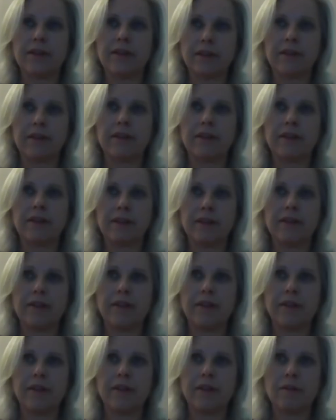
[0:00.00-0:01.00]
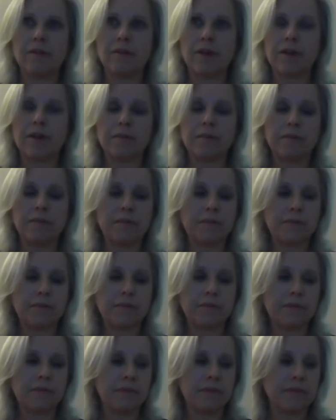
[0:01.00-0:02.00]

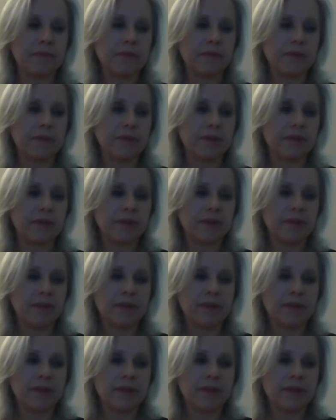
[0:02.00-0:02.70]
No words are spoken by the person on screen.